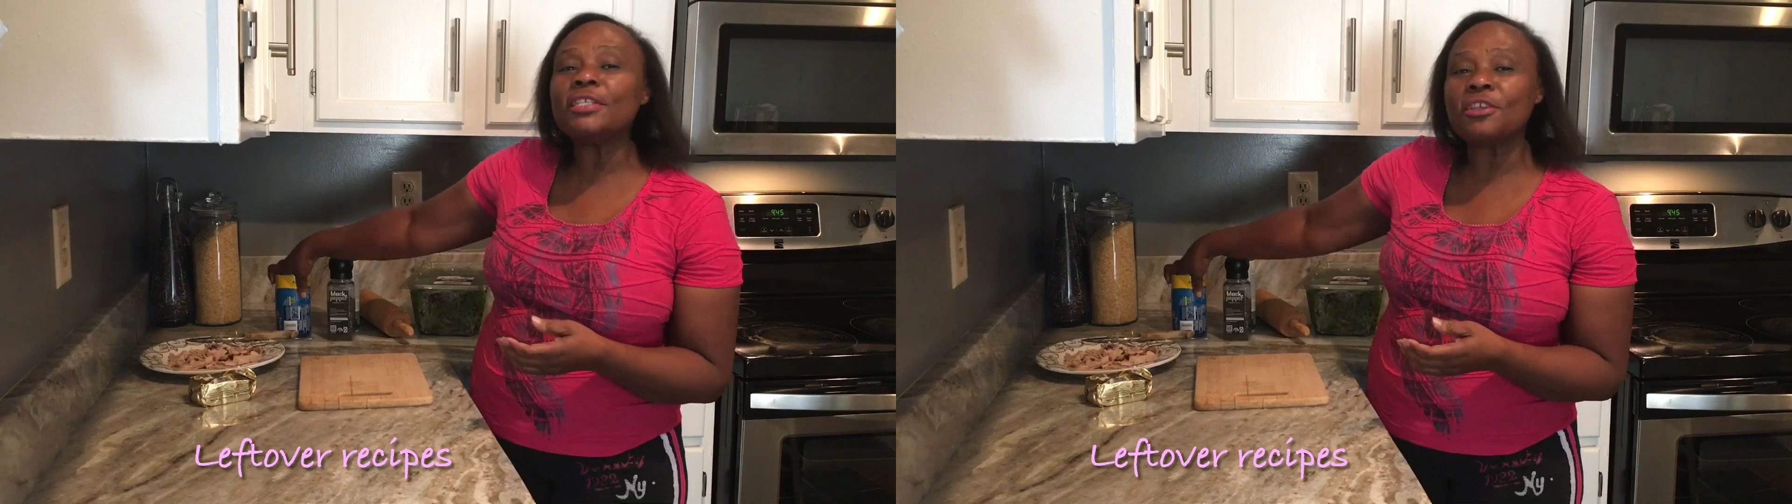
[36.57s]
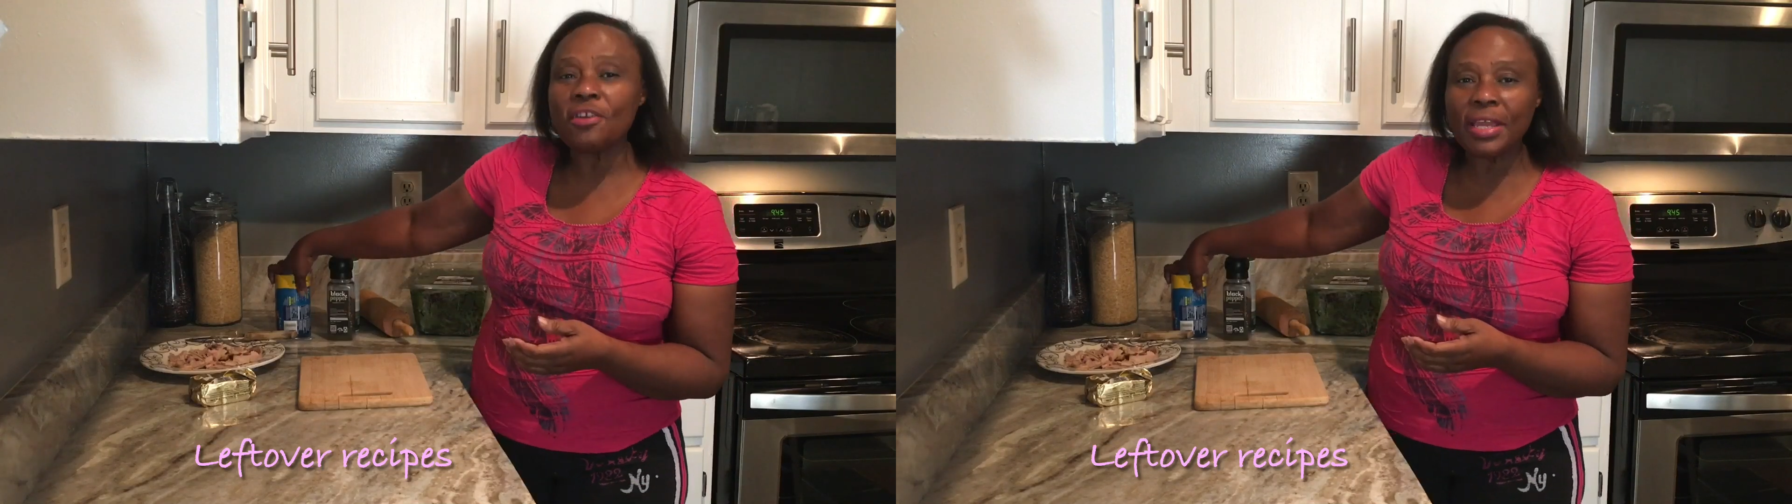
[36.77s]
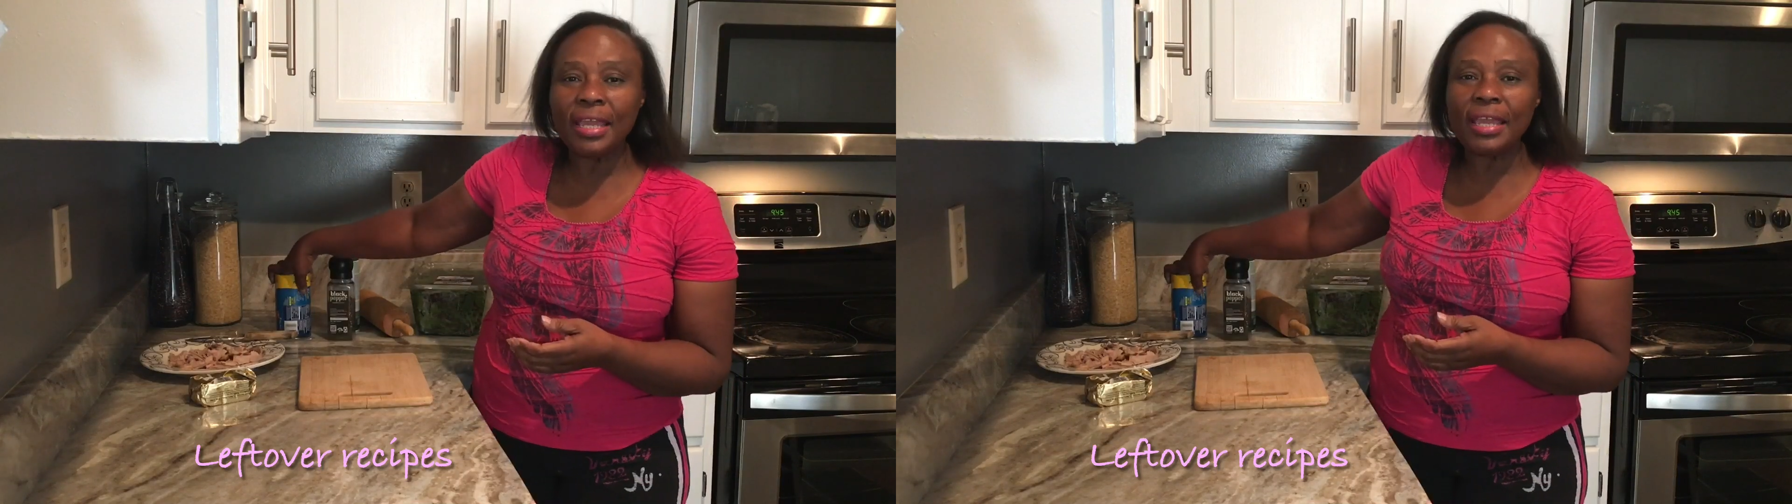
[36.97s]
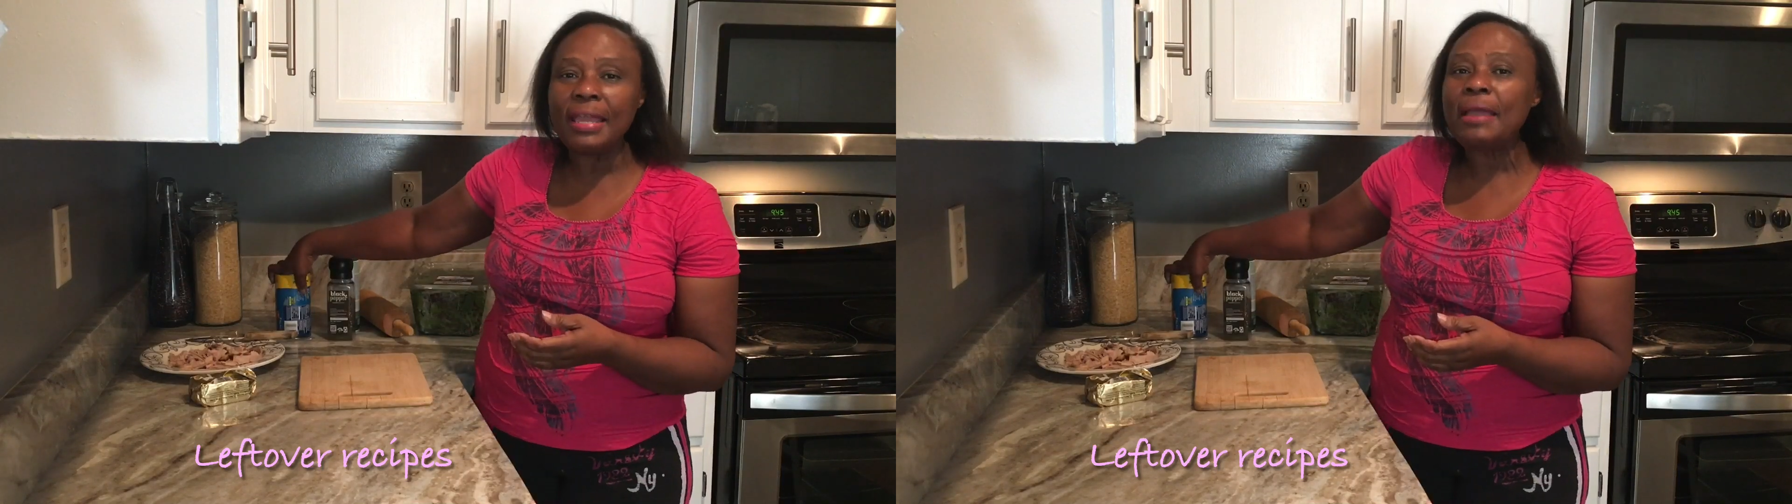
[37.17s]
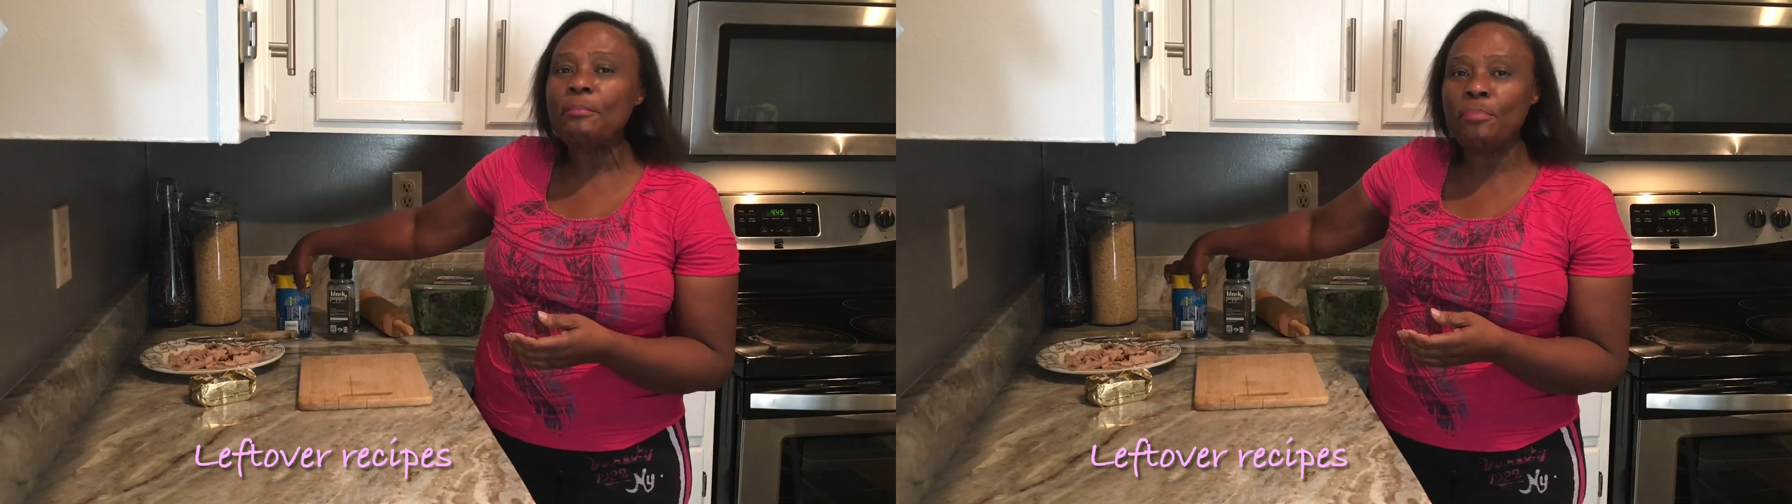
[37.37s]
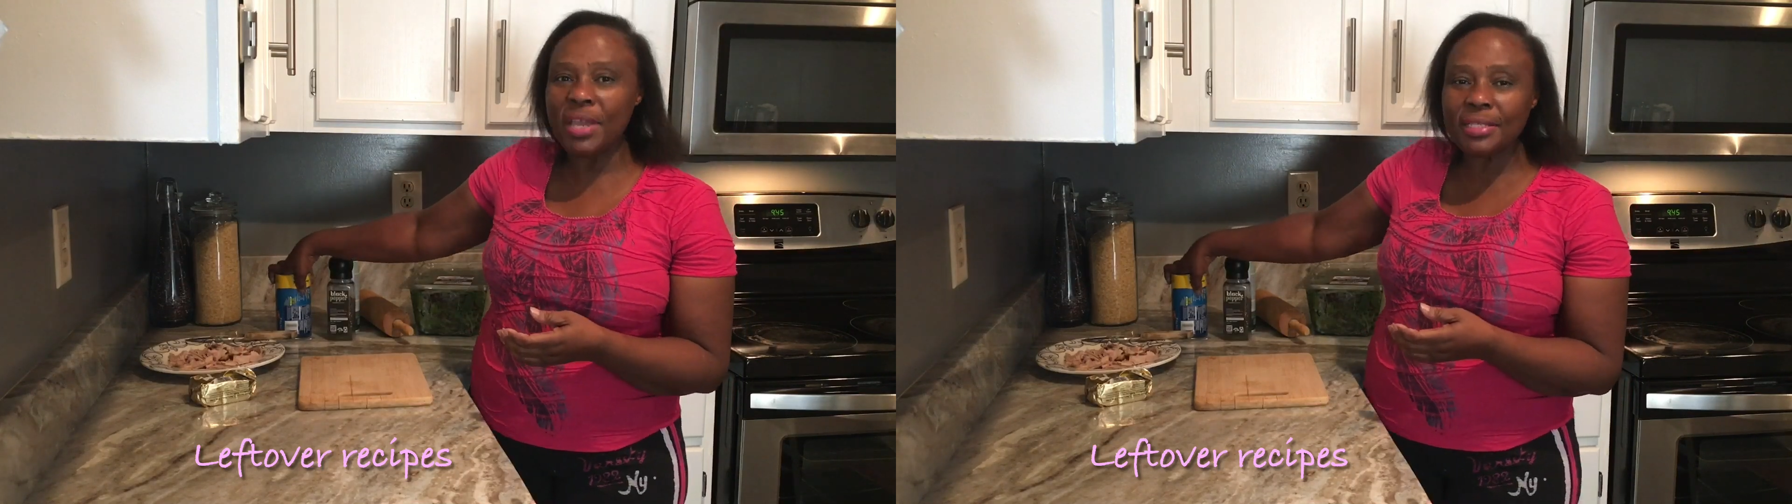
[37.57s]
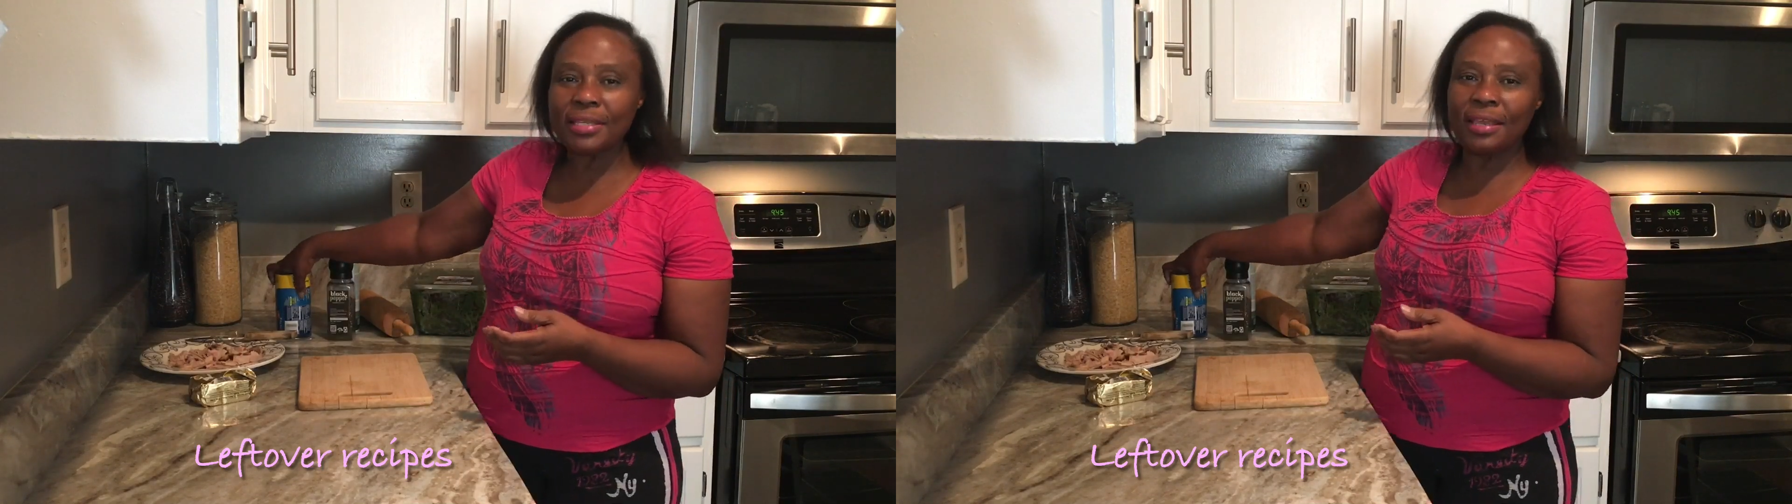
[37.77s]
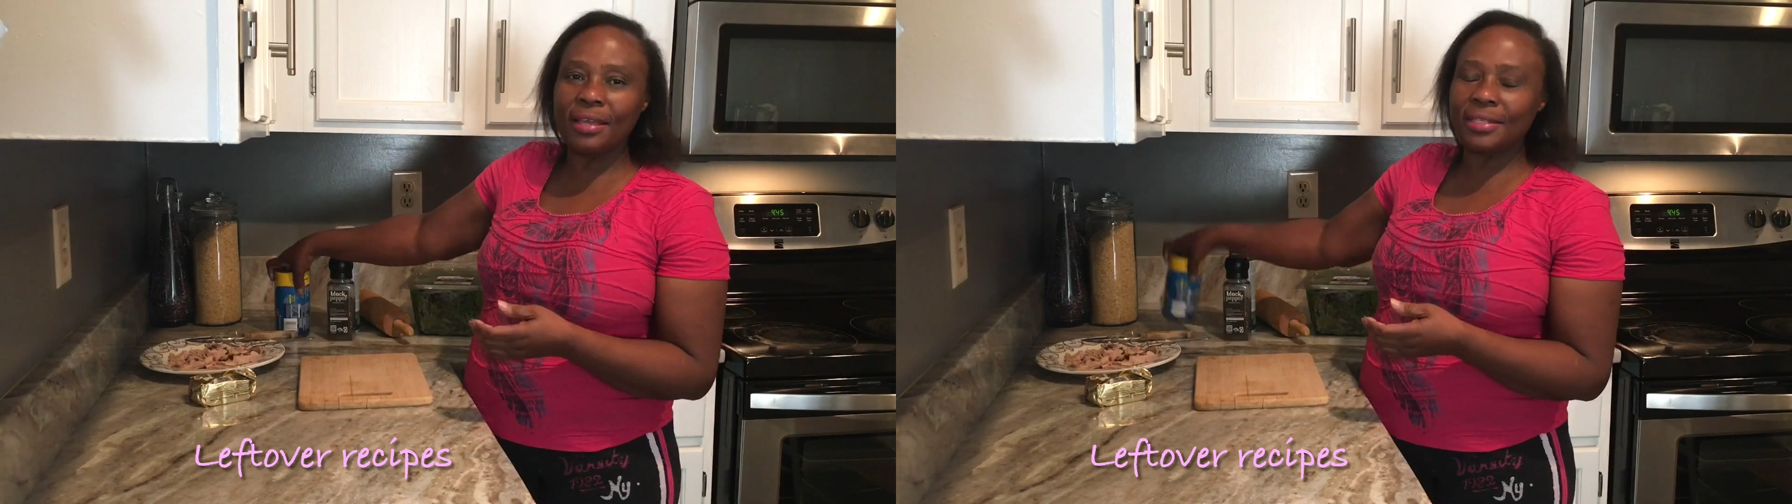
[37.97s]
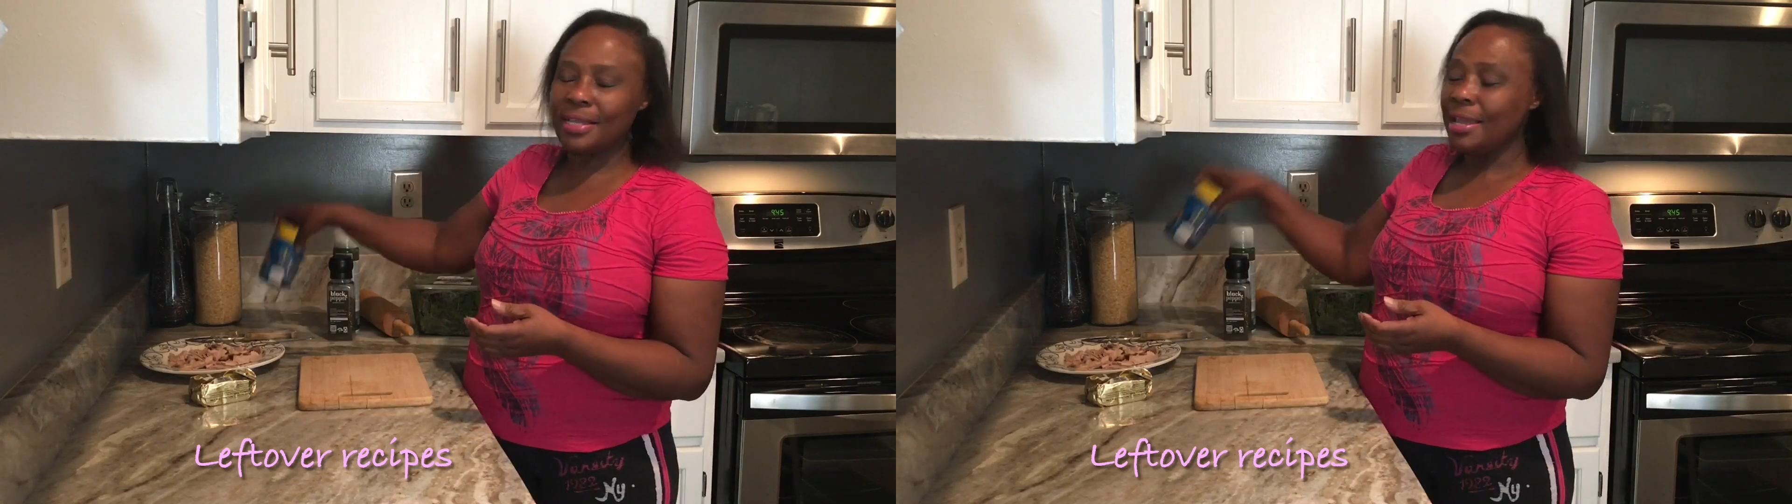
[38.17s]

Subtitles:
turkey biscuits